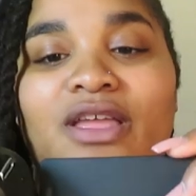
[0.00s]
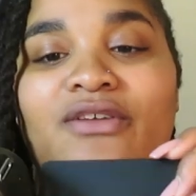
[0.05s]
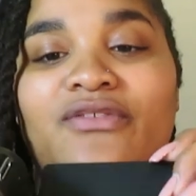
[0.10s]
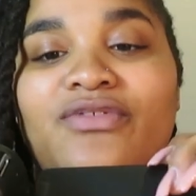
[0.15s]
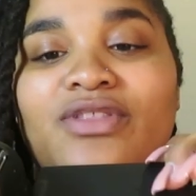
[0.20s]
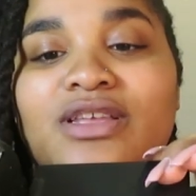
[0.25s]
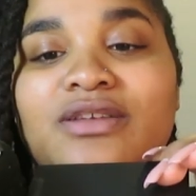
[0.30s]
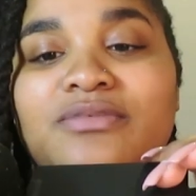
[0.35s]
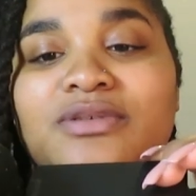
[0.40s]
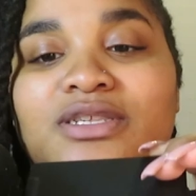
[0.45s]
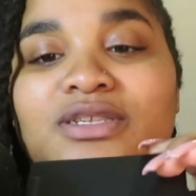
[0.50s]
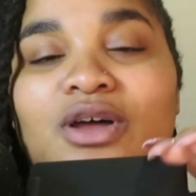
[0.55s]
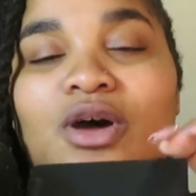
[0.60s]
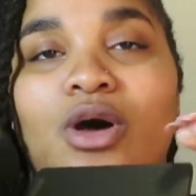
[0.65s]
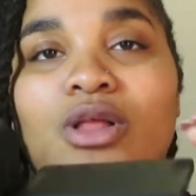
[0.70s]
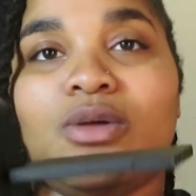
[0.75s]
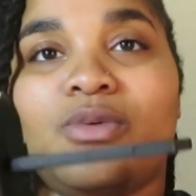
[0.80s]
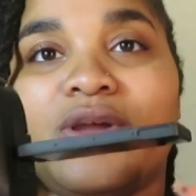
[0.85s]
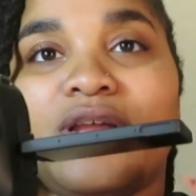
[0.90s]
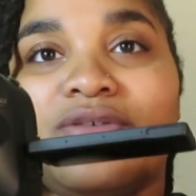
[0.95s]
It flips
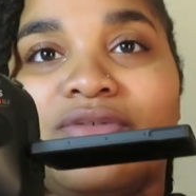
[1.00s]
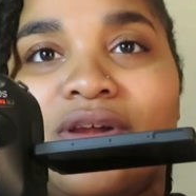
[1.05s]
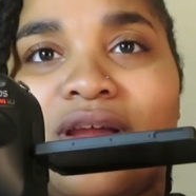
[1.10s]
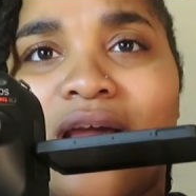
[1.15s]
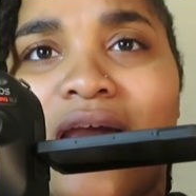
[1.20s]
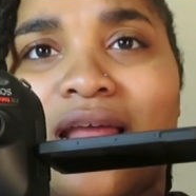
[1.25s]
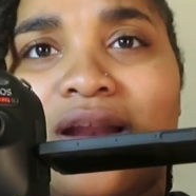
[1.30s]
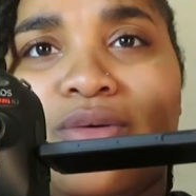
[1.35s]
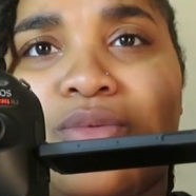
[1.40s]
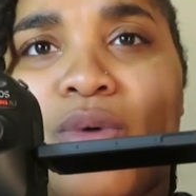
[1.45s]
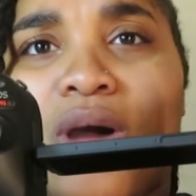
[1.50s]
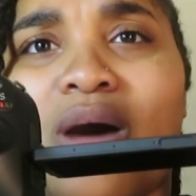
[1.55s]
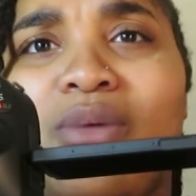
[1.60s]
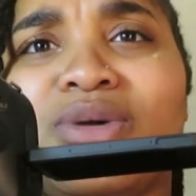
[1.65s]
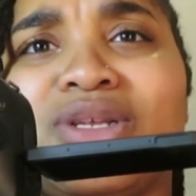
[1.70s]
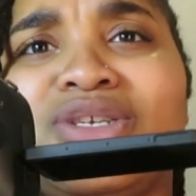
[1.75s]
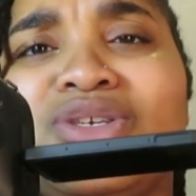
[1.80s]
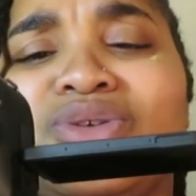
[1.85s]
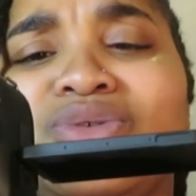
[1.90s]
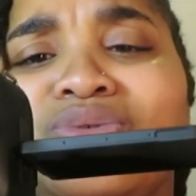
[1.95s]
all the way around. I don't, why
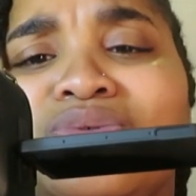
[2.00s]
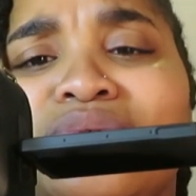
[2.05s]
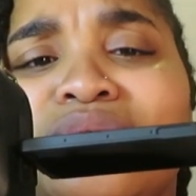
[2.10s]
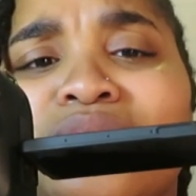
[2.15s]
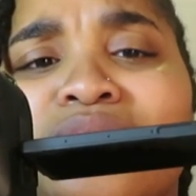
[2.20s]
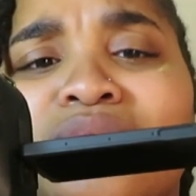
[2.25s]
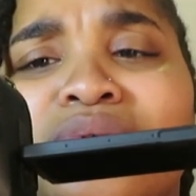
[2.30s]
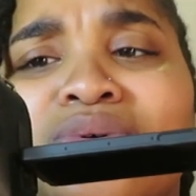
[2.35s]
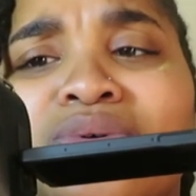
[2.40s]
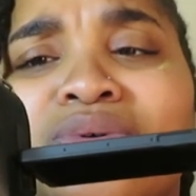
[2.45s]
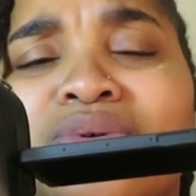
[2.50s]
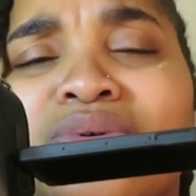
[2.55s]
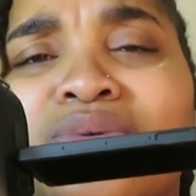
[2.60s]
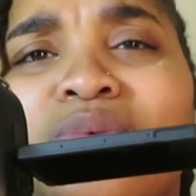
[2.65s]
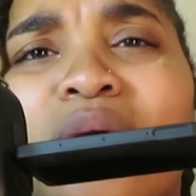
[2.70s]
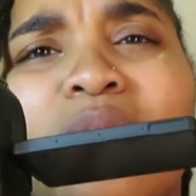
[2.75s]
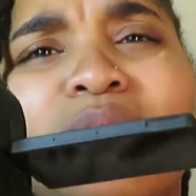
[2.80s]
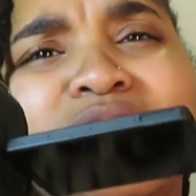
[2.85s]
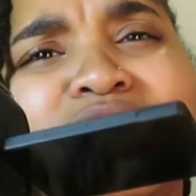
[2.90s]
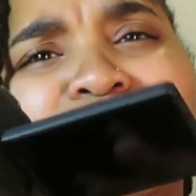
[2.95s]
would you
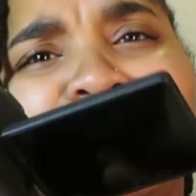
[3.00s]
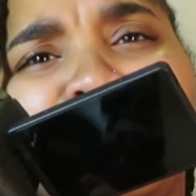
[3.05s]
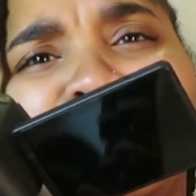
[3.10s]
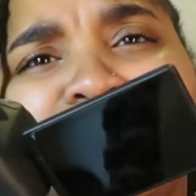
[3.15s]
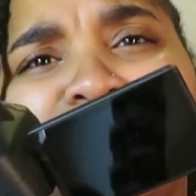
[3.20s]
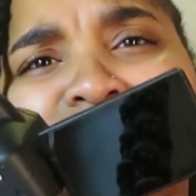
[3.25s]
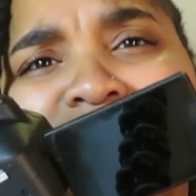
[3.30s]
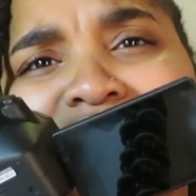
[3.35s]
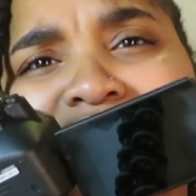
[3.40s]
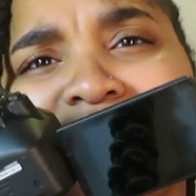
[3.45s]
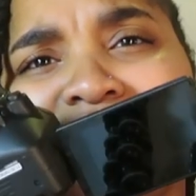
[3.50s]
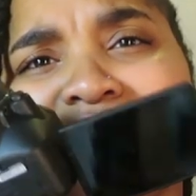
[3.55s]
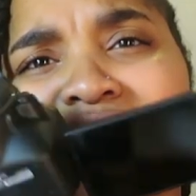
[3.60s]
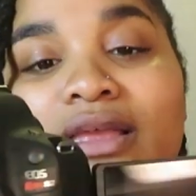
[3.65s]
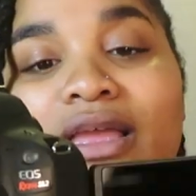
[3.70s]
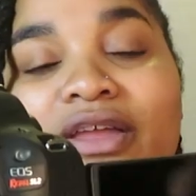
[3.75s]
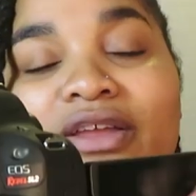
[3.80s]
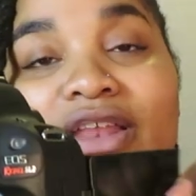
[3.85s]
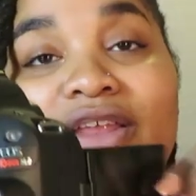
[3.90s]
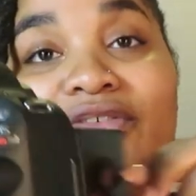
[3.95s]
do this?
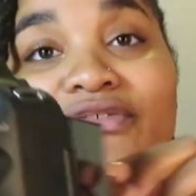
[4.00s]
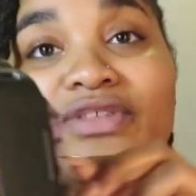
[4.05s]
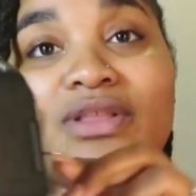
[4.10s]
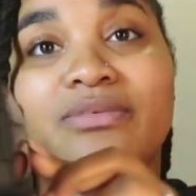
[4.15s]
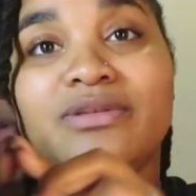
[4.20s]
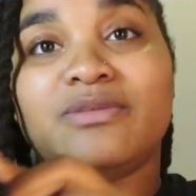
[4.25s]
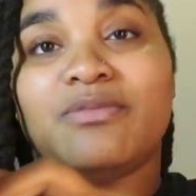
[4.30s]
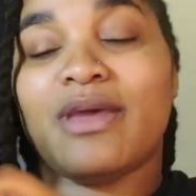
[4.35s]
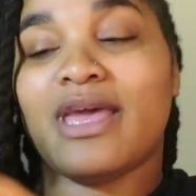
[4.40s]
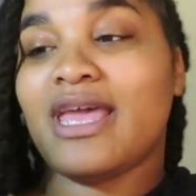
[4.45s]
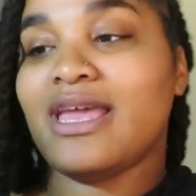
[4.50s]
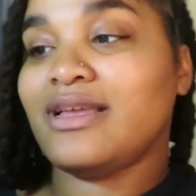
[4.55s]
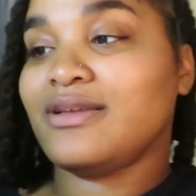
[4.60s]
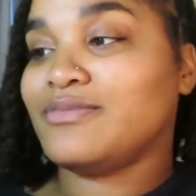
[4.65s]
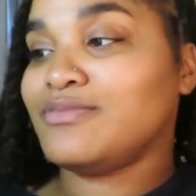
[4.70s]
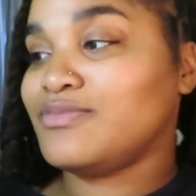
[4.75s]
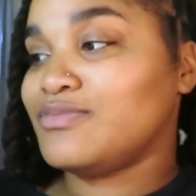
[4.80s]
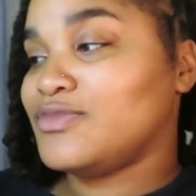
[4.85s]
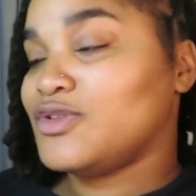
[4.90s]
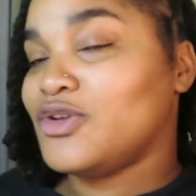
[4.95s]
And it flips back.
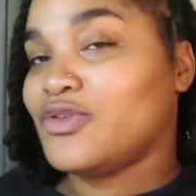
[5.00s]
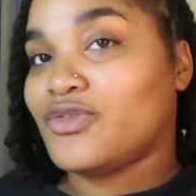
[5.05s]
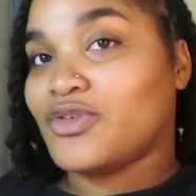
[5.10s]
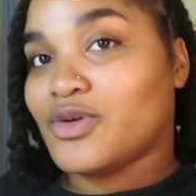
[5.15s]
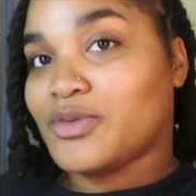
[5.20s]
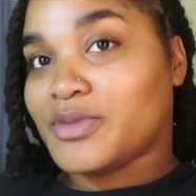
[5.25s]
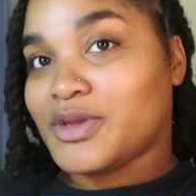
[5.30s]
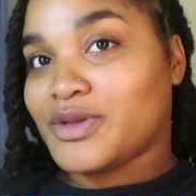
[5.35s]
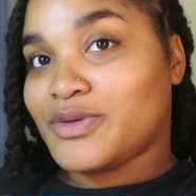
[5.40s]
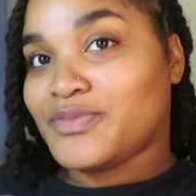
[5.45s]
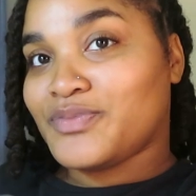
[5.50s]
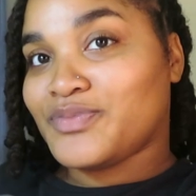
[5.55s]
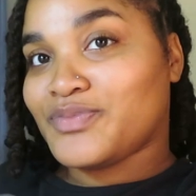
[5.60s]
You feel me?